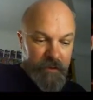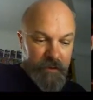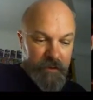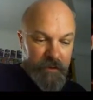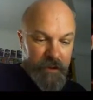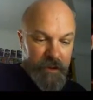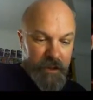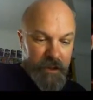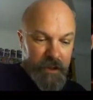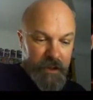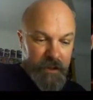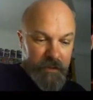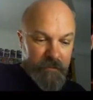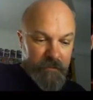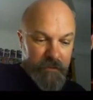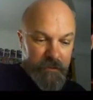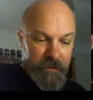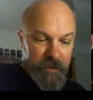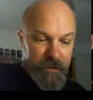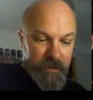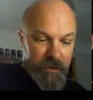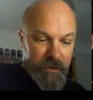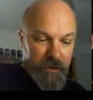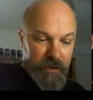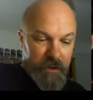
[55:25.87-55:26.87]

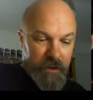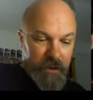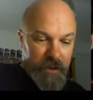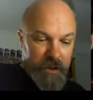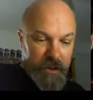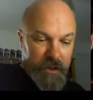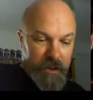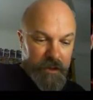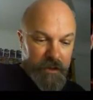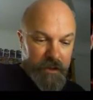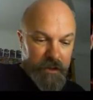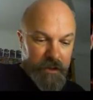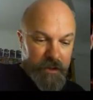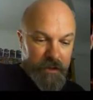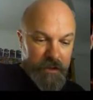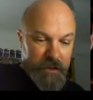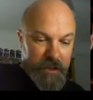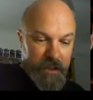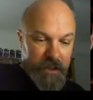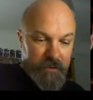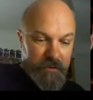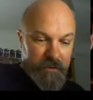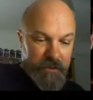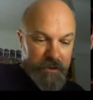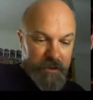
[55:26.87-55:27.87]
Um, nine
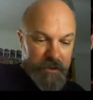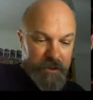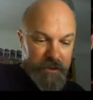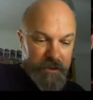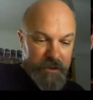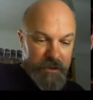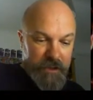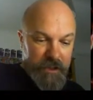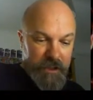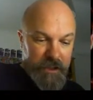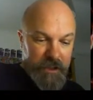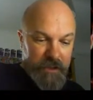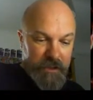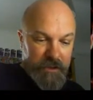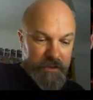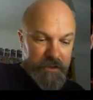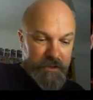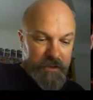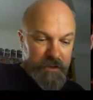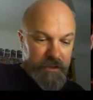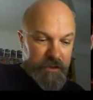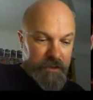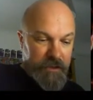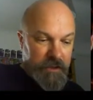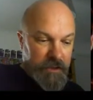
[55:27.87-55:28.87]
down to six,
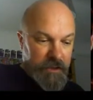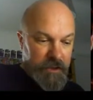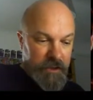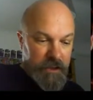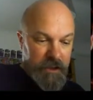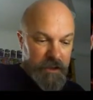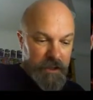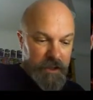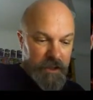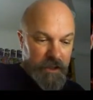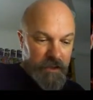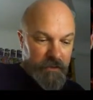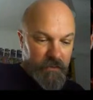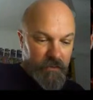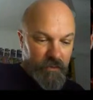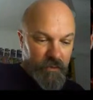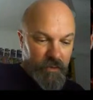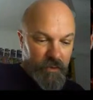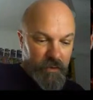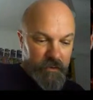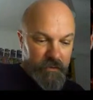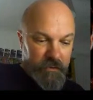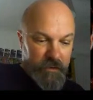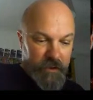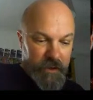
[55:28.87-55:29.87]
and
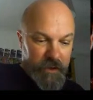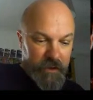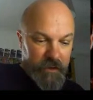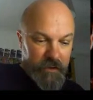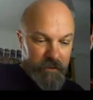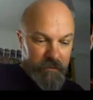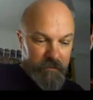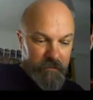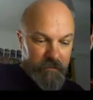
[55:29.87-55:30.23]
warrior.